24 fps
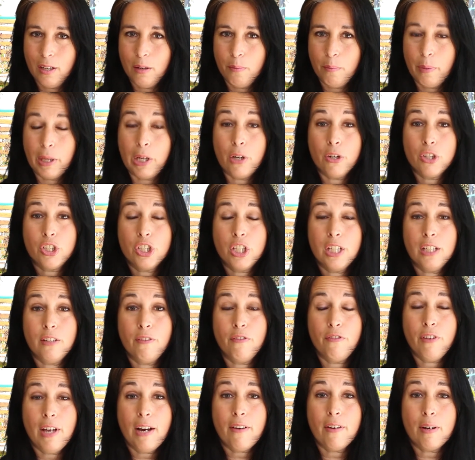because she's
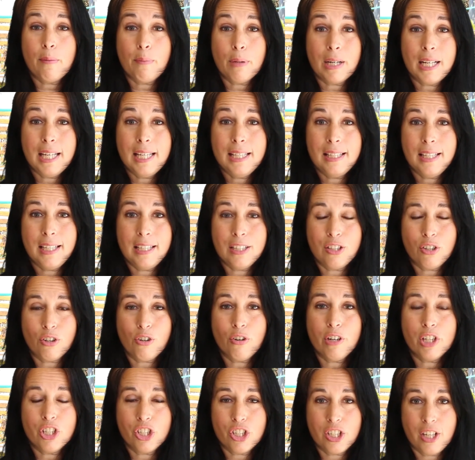very pleasing to
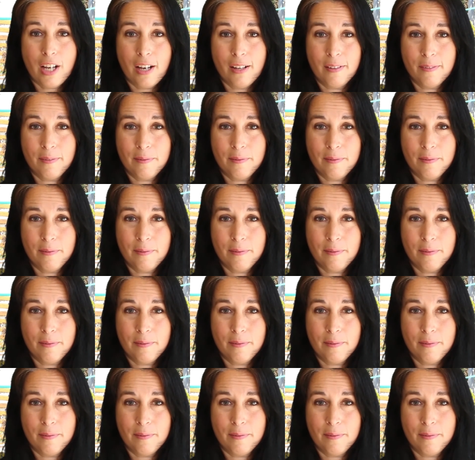Krishna.